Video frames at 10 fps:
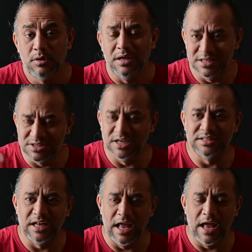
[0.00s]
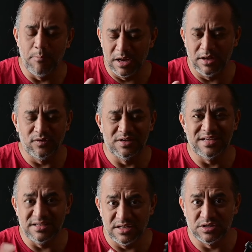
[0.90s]
It's just like, but if the
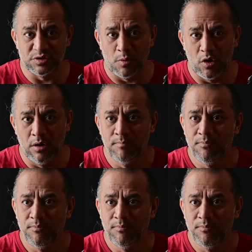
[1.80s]
sensor is small,